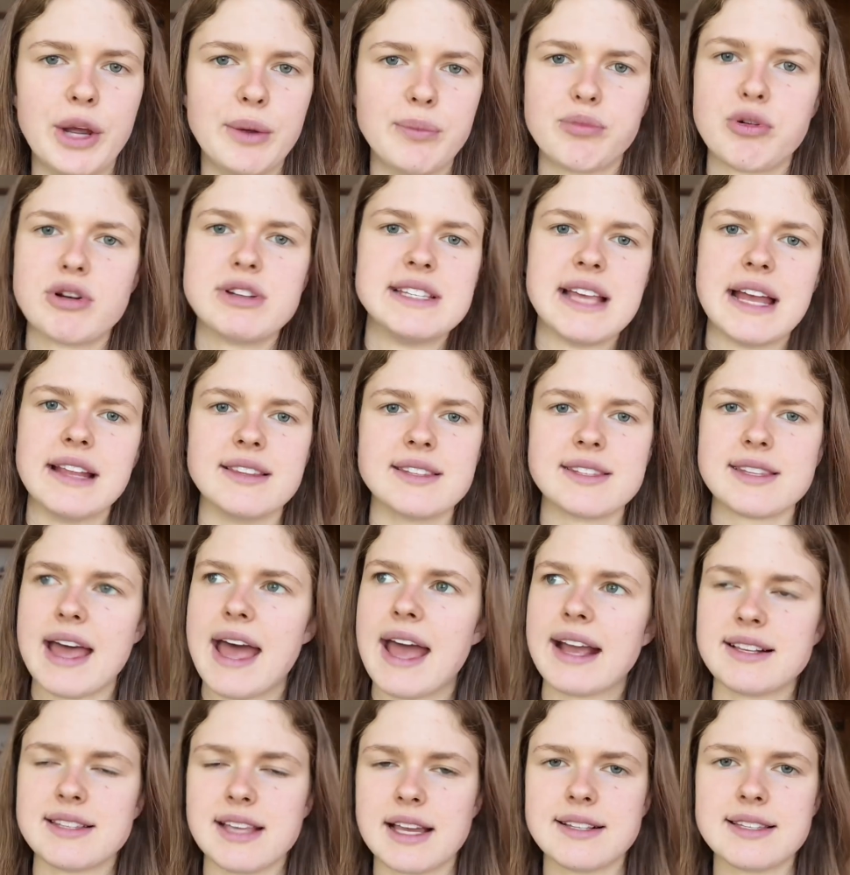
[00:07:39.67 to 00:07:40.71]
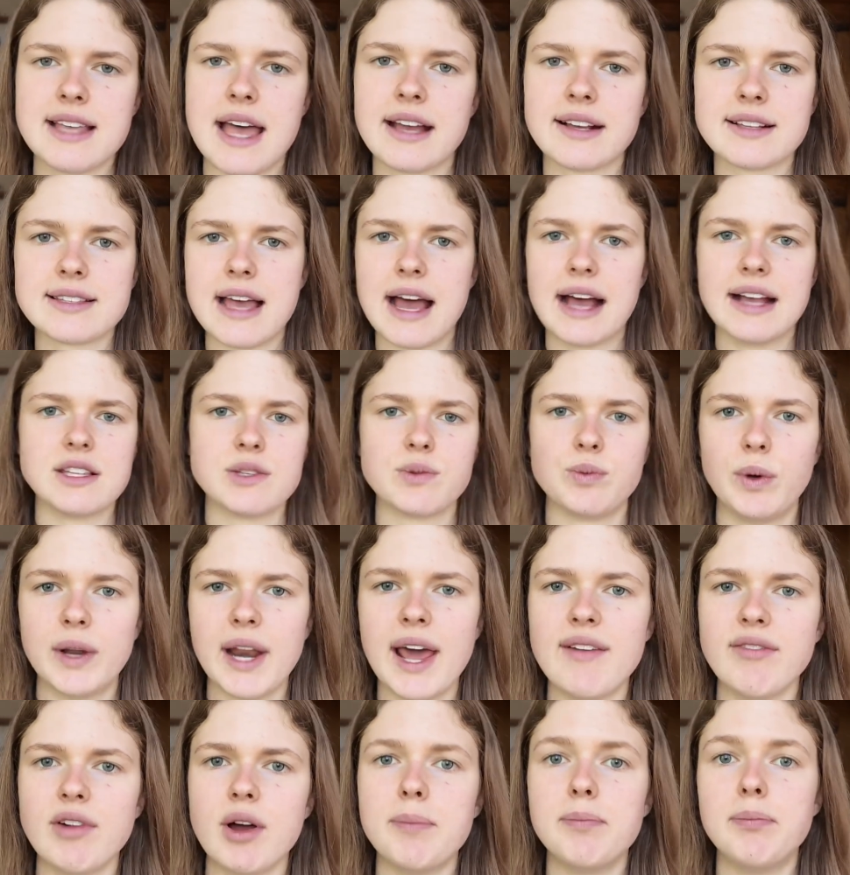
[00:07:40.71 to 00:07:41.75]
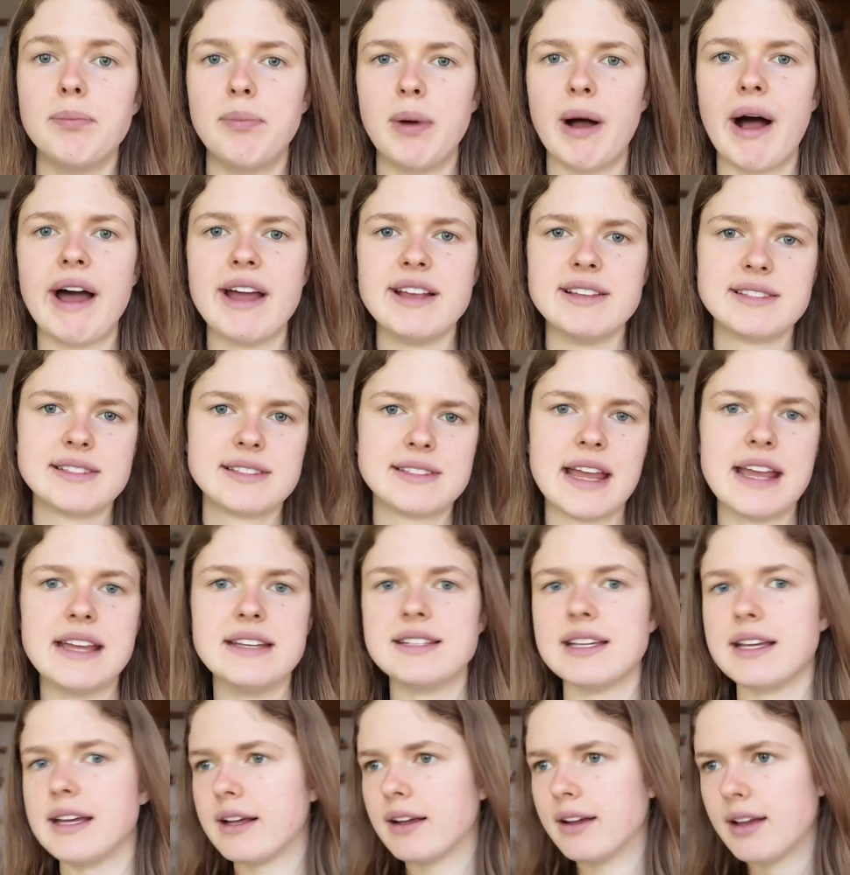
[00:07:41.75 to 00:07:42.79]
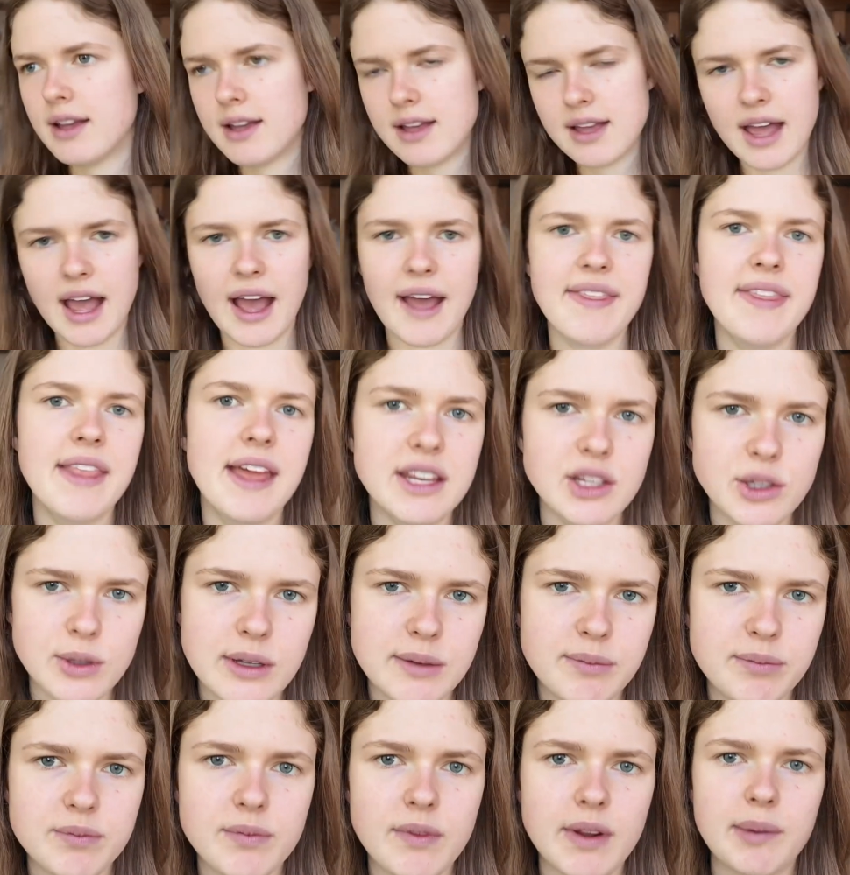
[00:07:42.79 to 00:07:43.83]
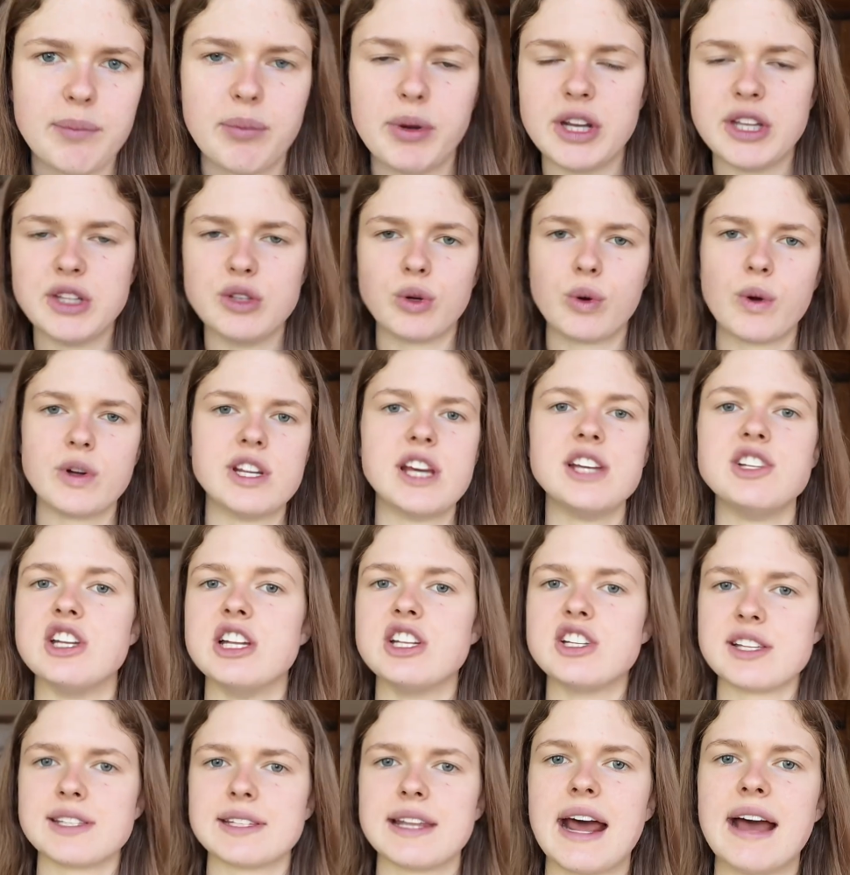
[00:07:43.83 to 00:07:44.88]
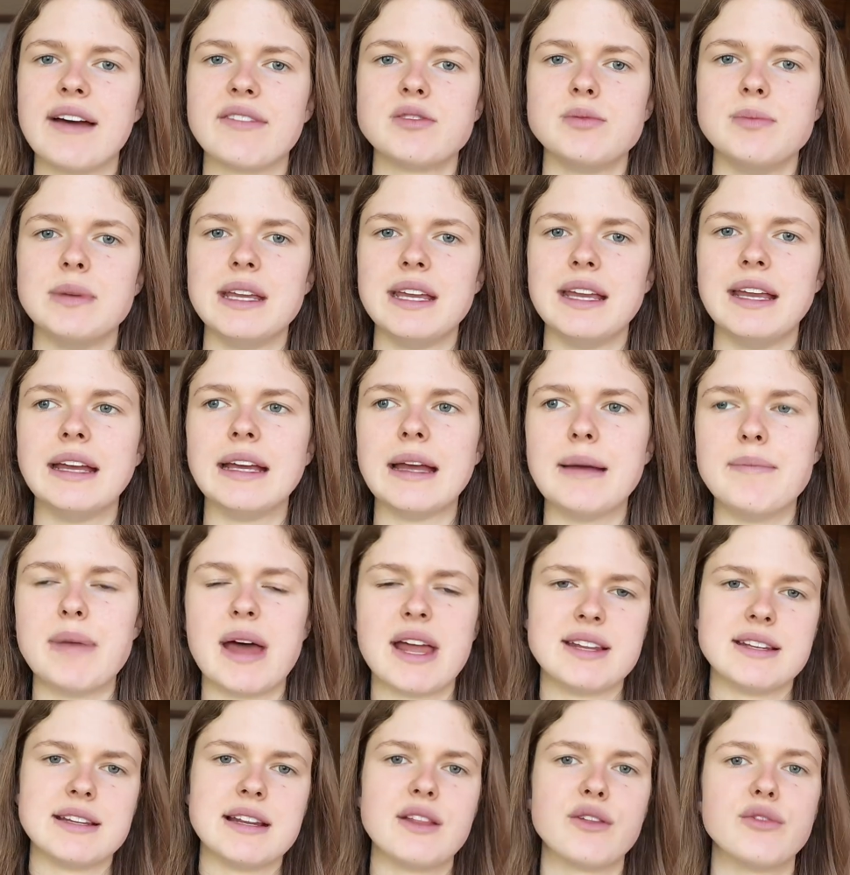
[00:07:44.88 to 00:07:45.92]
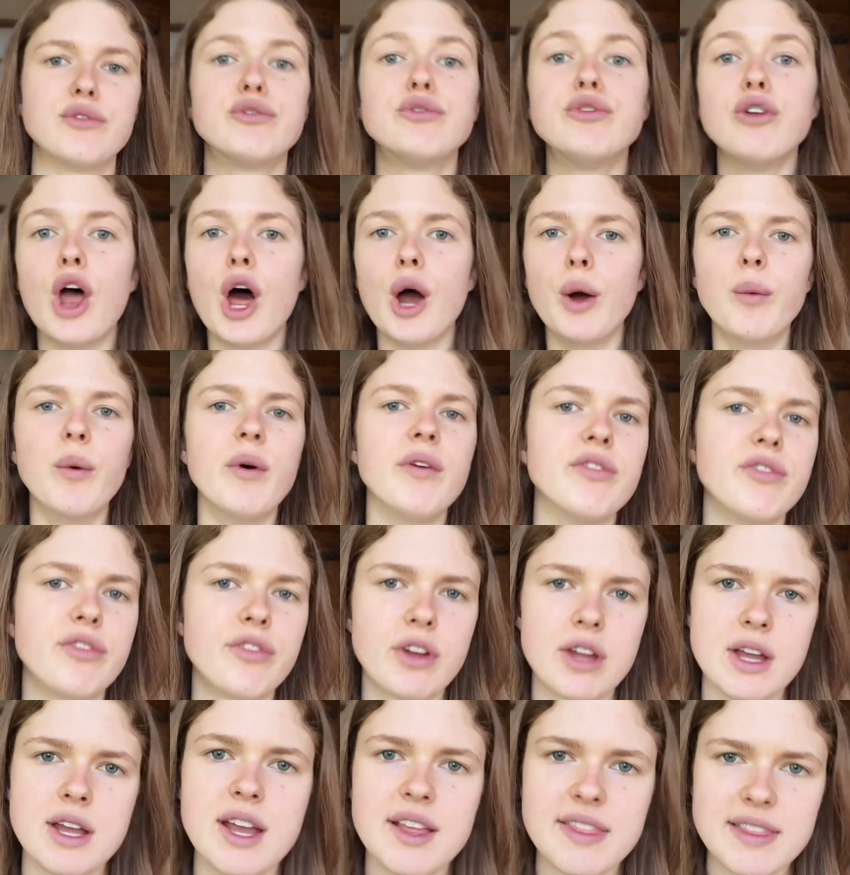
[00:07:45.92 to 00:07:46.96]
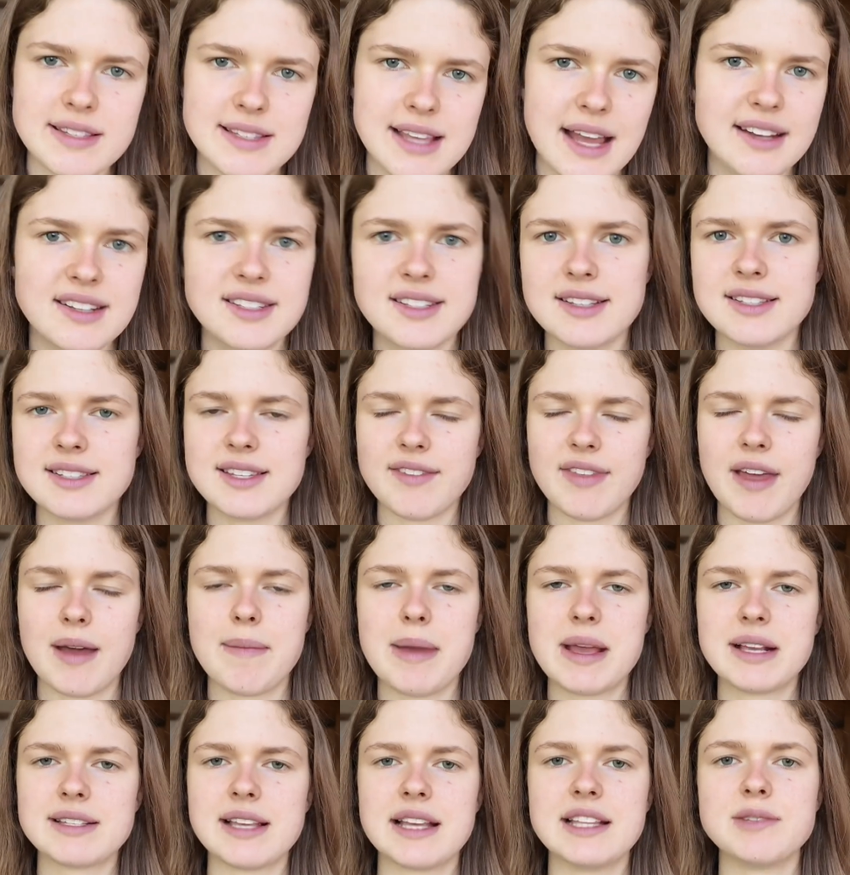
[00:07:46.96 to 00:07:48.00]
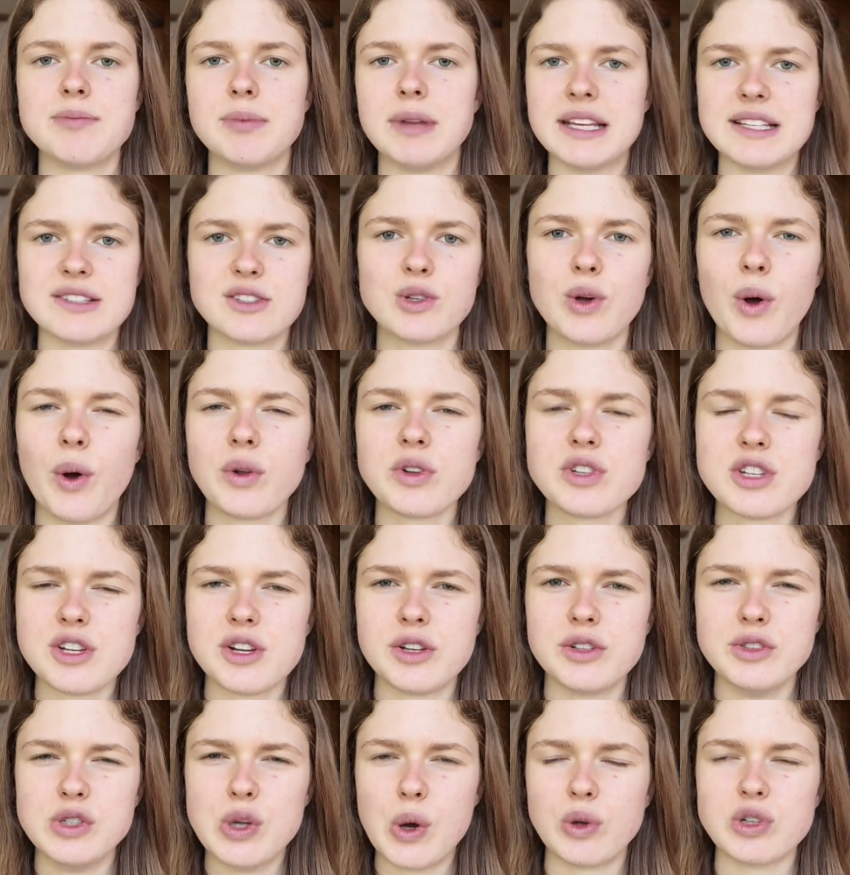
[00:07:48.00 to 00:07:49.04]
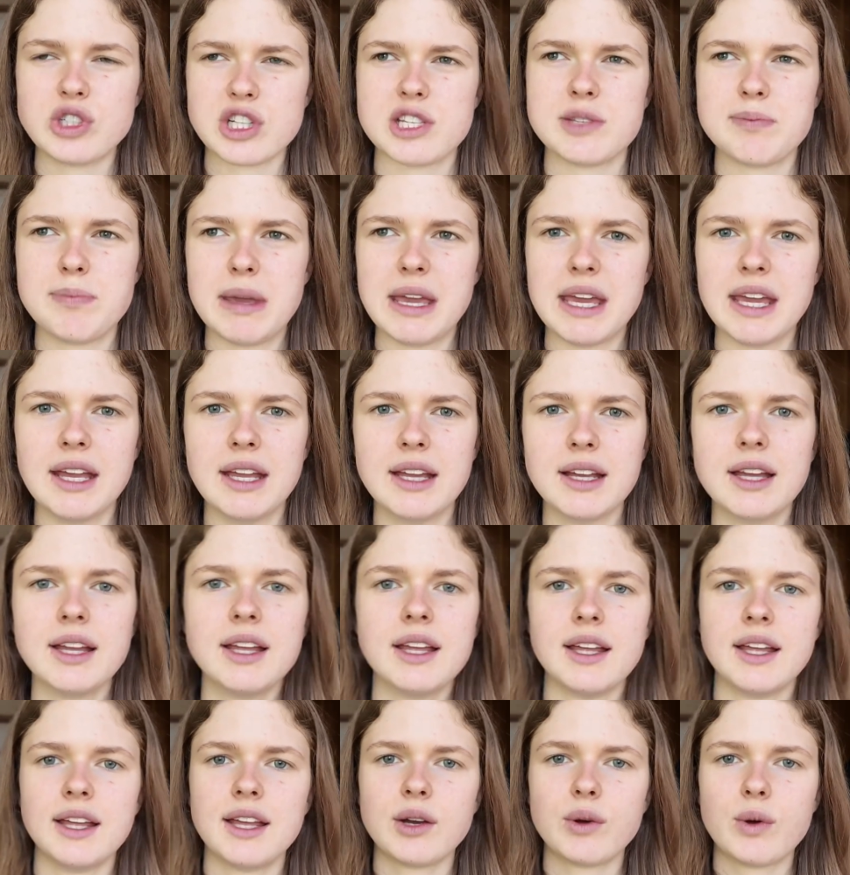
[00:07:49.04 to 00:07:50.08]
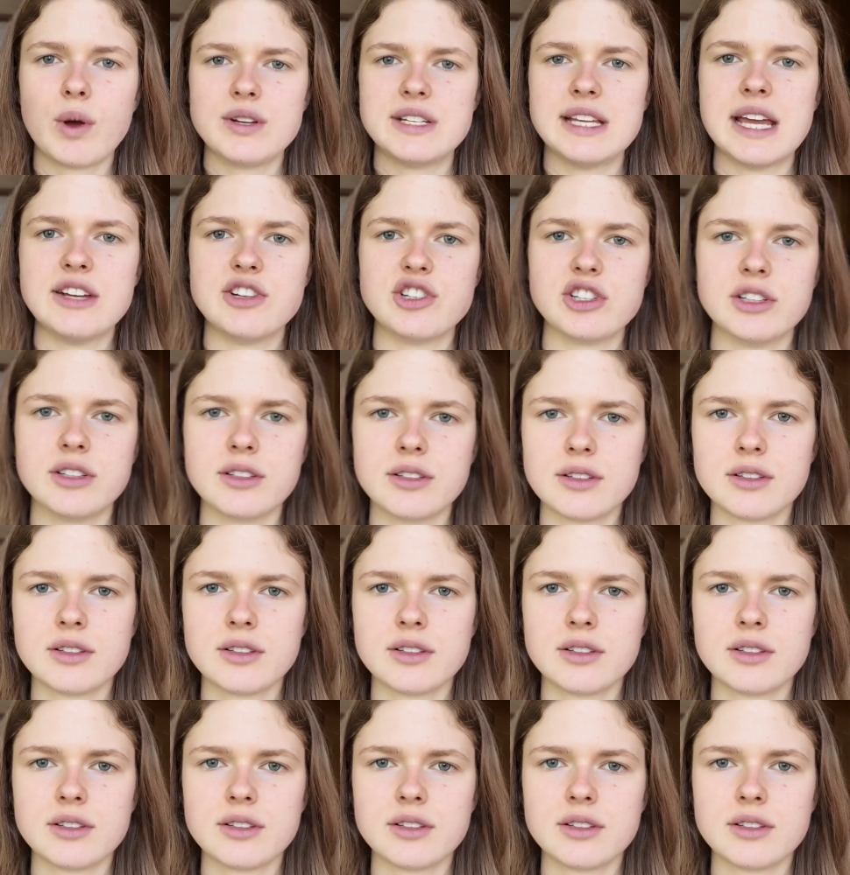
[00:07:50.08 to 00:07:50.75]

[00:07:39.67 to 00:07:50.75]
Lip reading: presents XXX as whatever by stating, and then you're putting your quotation. It doesn't have to be embedded in the flow of the sentence, if that makes sense, but it's got to not just be quotation.